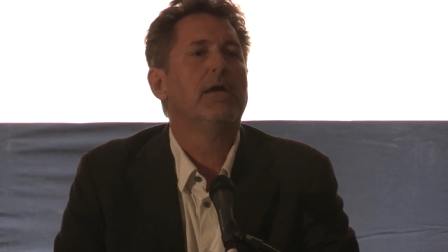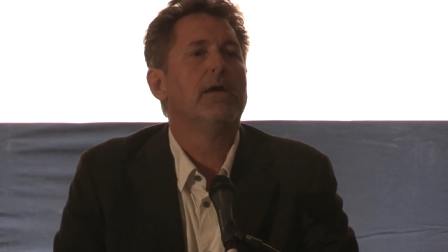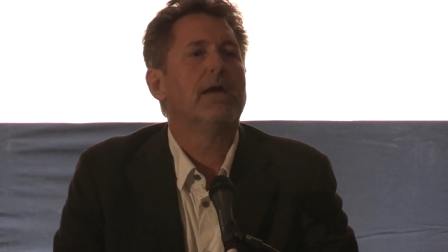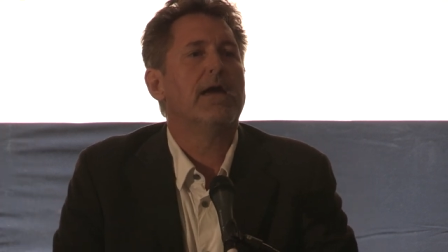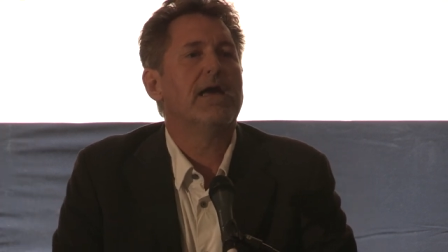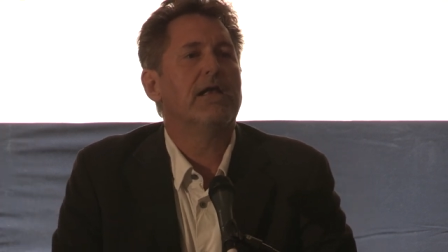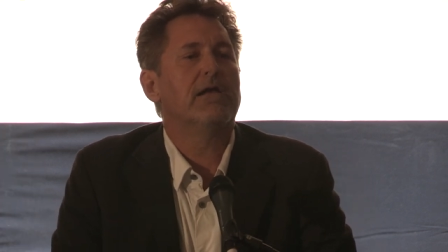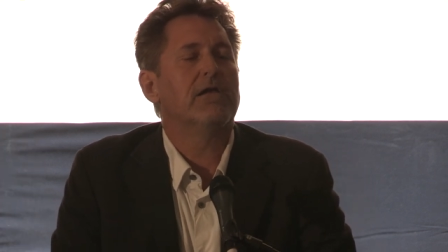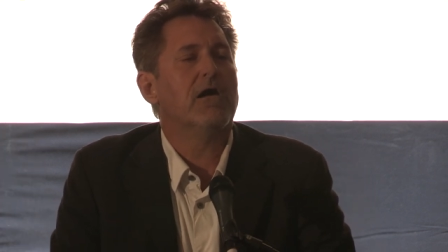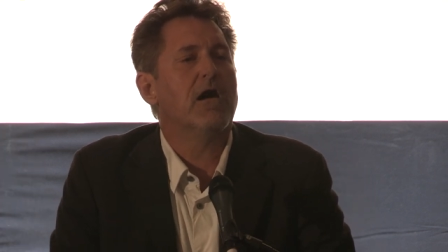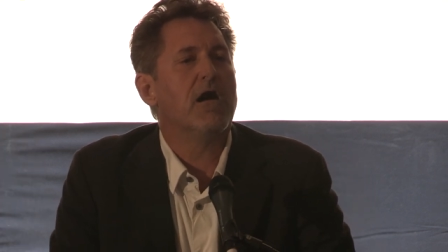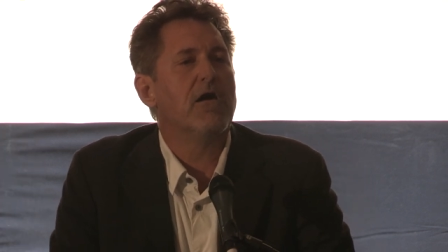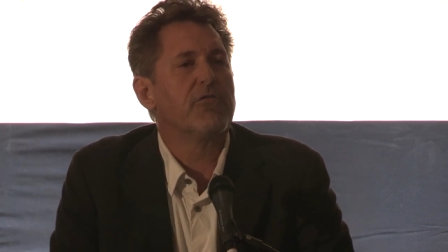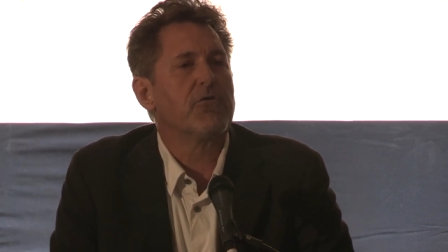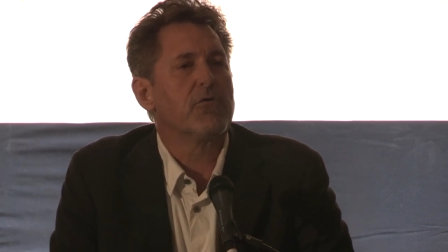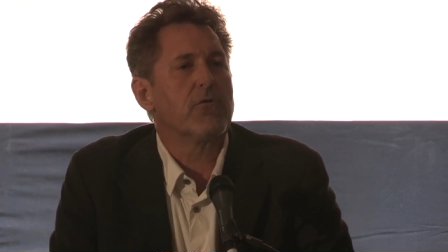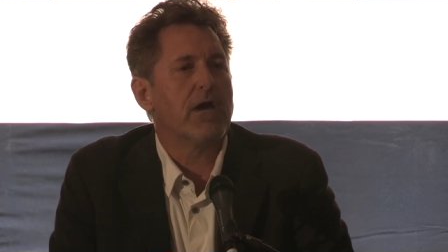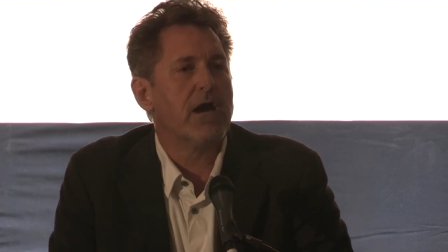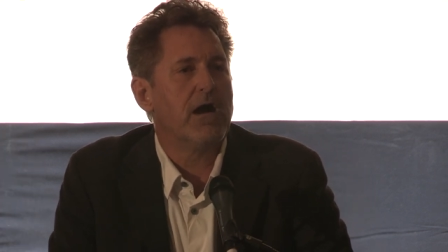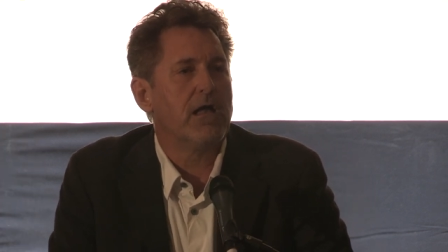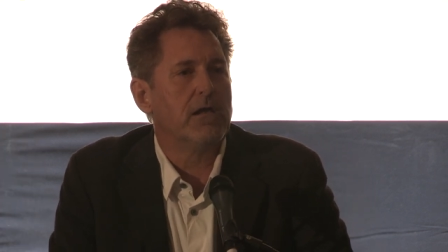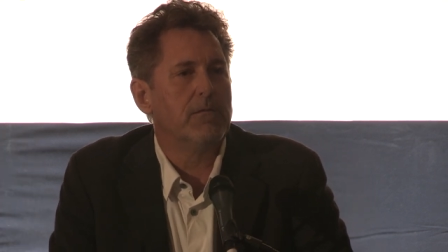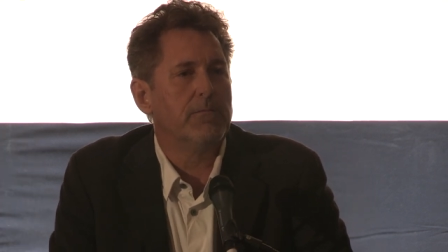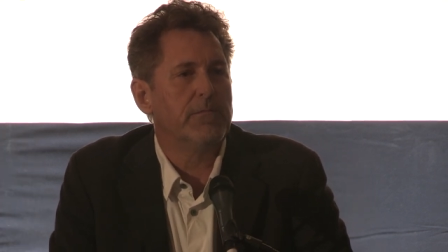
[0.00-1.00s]
and
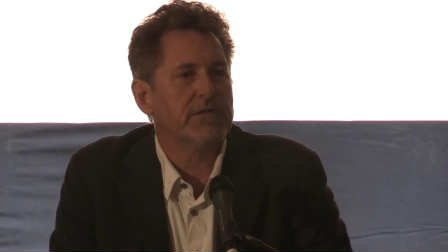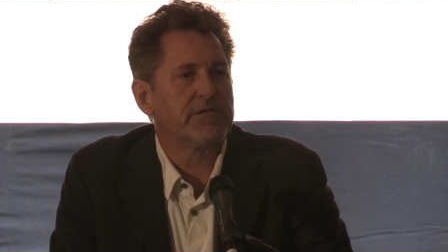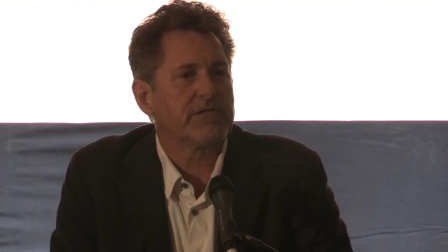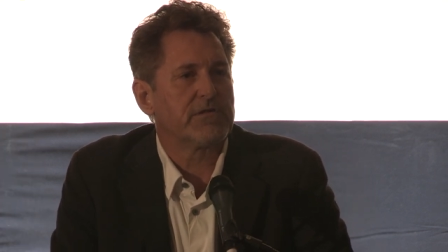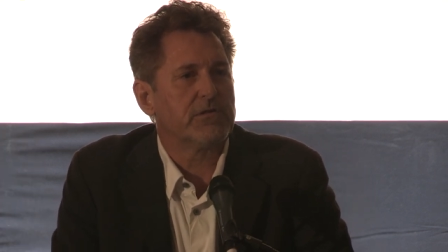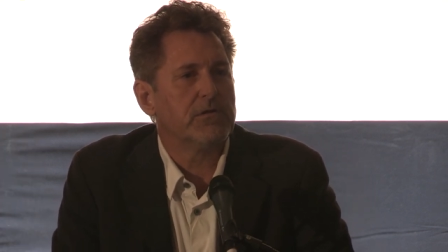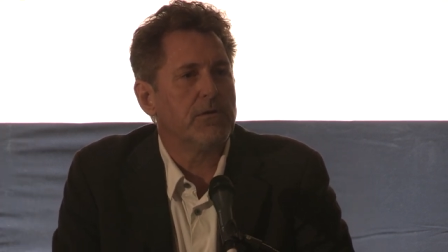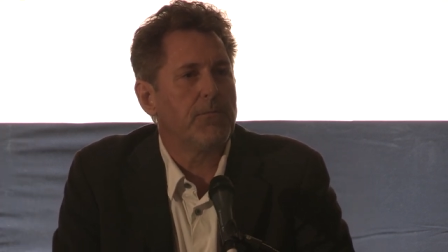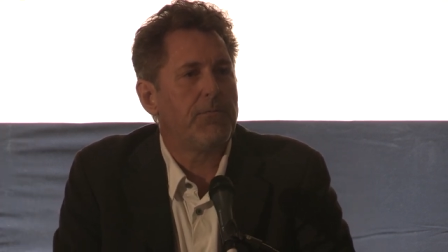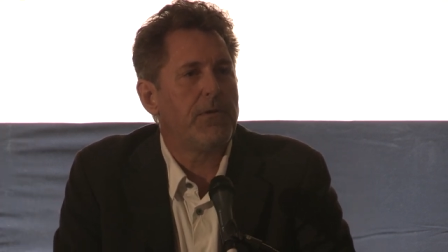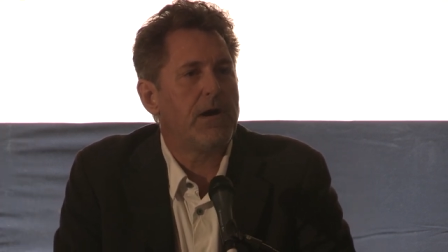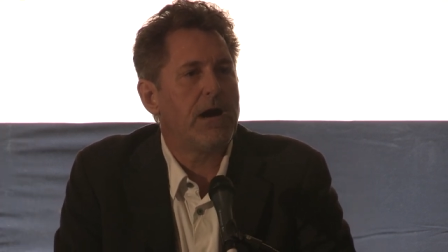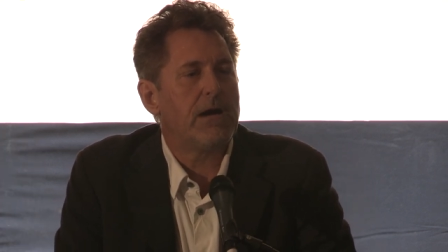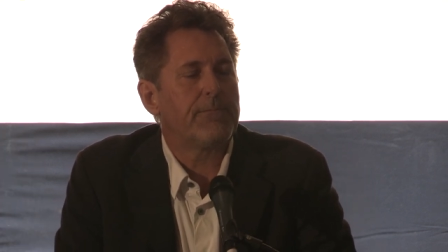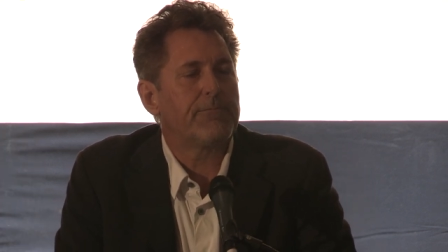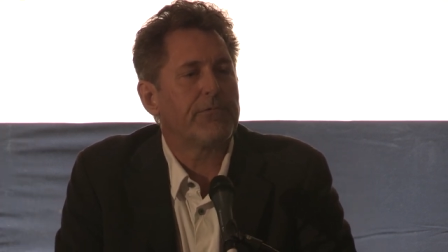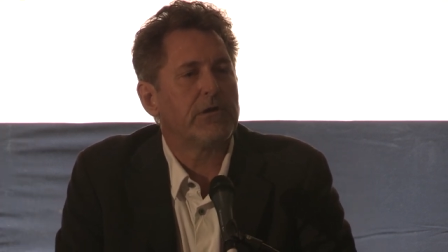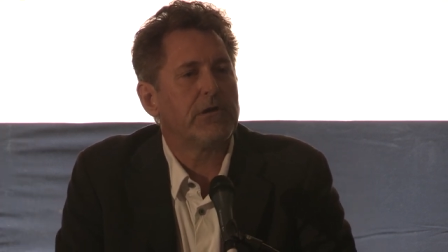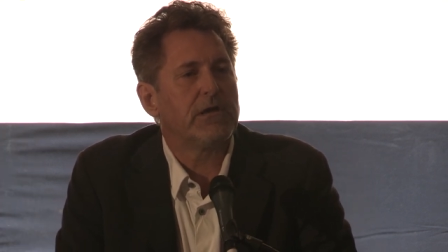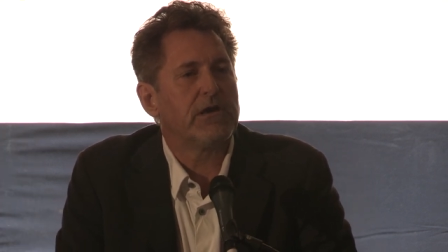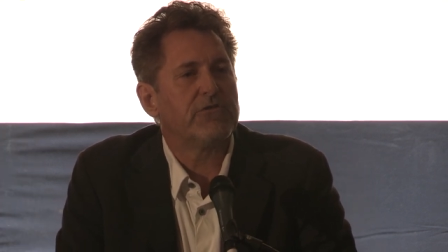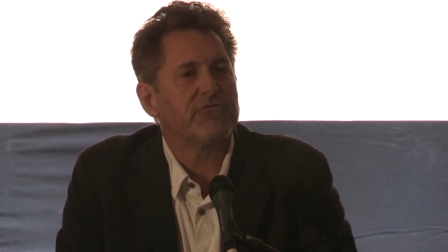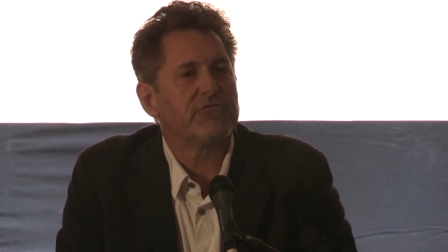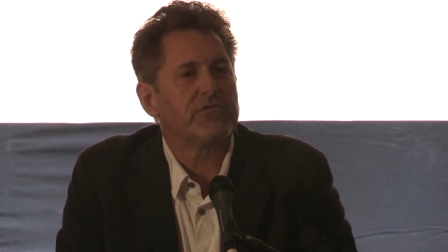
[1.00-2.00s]
other elements of the
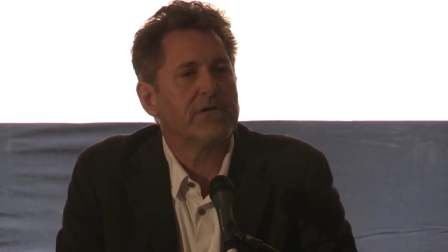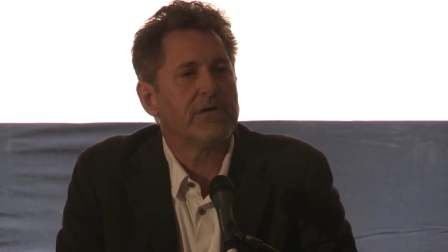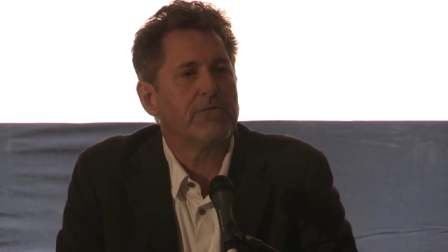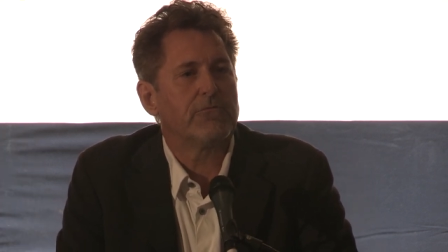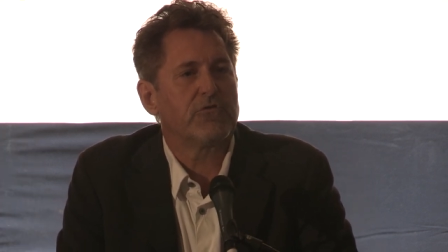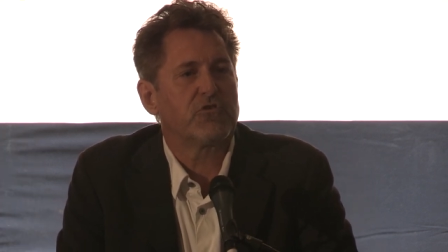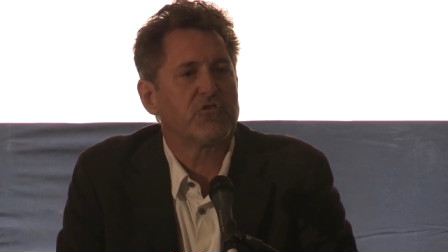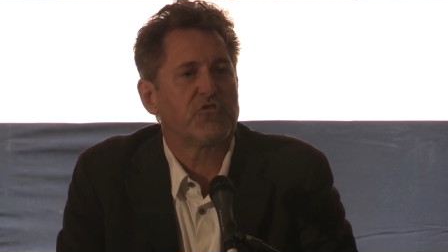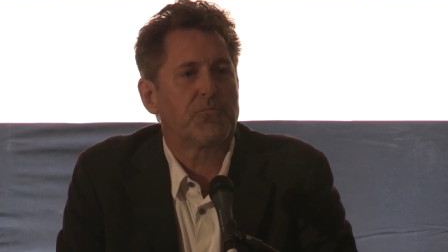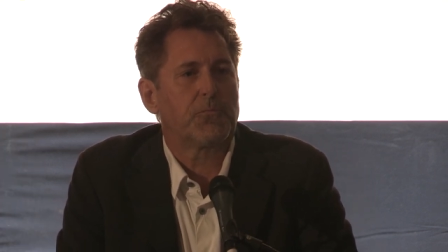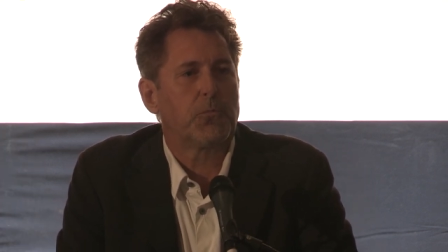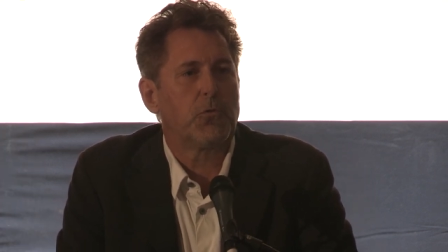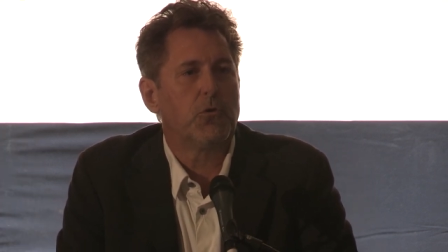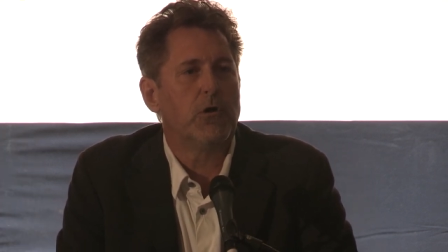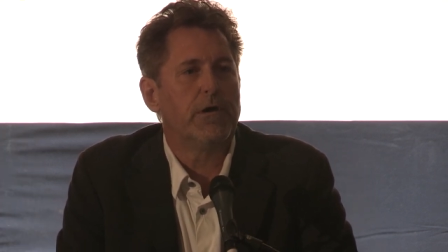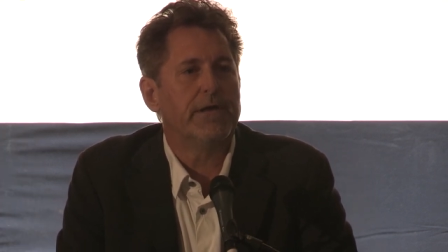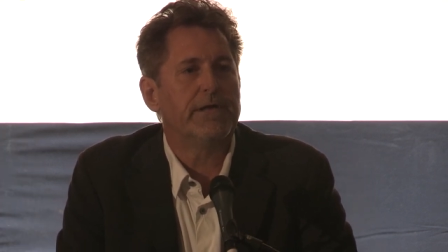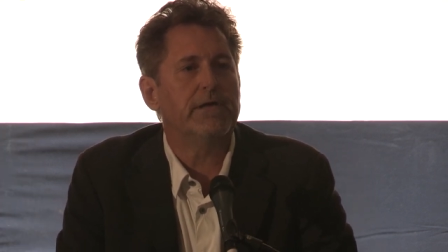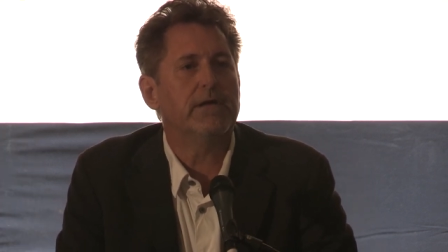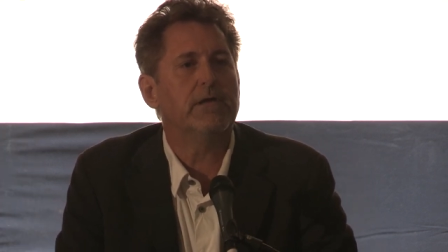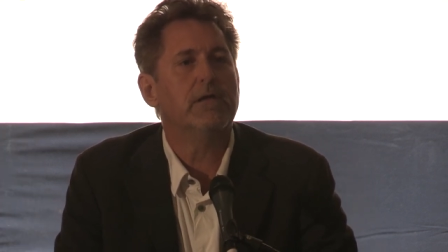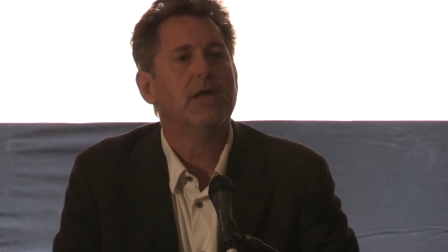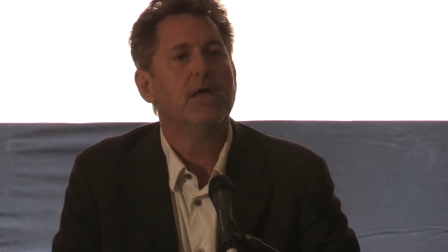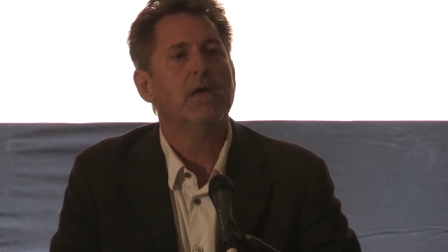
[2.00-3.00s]
population that were
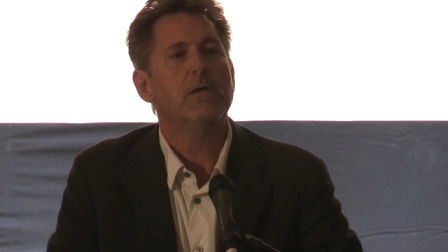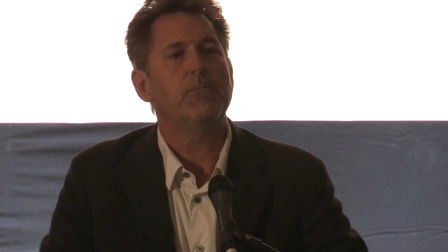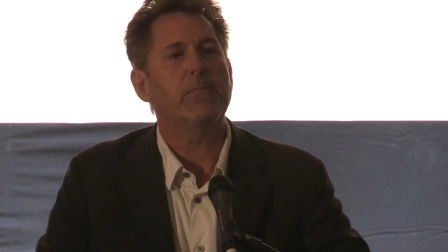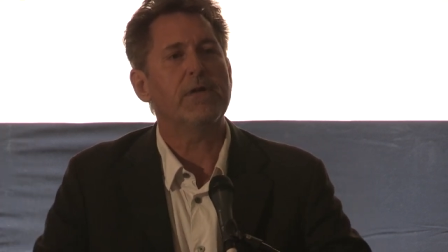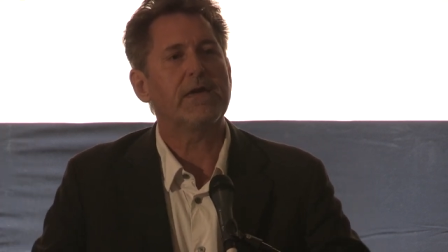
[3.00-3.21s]
exploited,